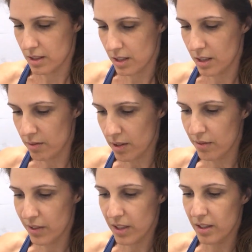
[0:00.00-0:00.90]
Get rid of
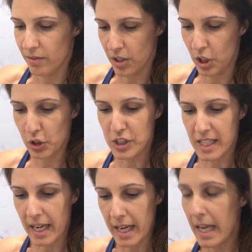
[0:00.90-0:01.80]
any of the loose
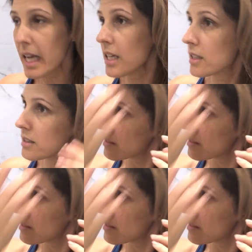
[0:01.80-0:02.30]
hair.